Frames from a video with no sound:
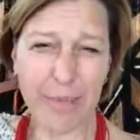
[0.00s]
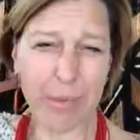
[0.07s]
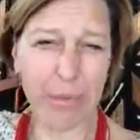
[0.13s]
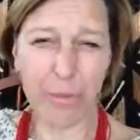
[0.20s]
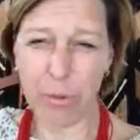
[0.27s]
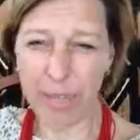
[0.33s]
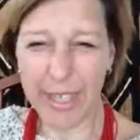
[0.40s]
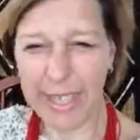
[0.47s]
We
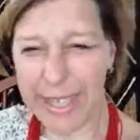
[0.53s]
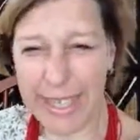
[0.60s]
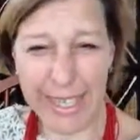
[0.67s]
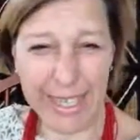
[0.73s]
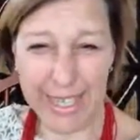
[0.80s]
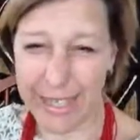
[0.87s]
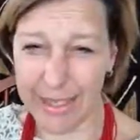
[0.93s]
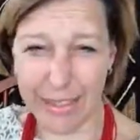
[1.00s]
bring
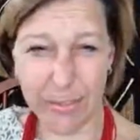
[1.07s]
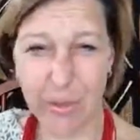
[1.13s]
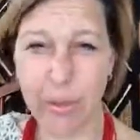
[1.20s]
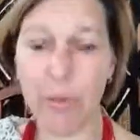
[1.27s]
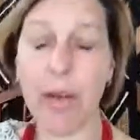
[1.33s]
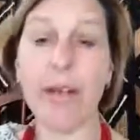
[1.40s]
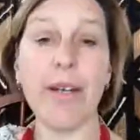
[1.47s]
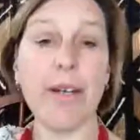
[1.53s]
things. We
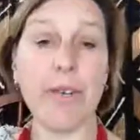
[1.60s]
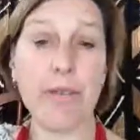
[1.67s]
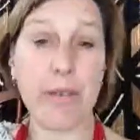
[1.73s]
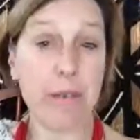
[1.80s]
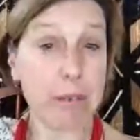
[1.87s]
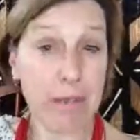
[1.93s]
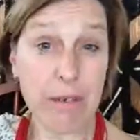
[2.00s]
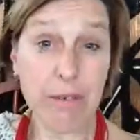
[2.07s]
want to do
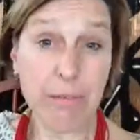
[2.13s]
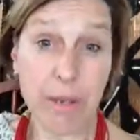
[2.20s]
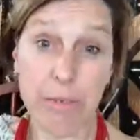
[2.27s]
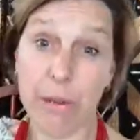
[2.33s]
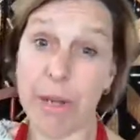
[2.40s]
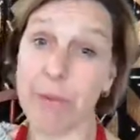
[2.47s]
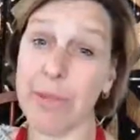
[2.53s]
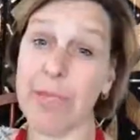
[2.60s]
good. We
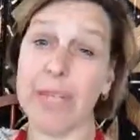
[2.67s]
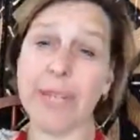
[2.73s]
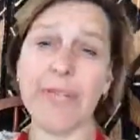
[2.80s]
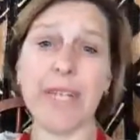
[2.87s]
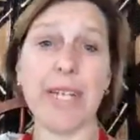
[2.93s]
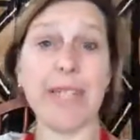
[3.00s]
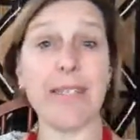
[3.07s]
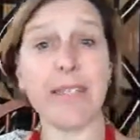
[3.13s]
want to
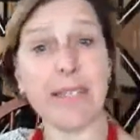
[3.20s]
alleviate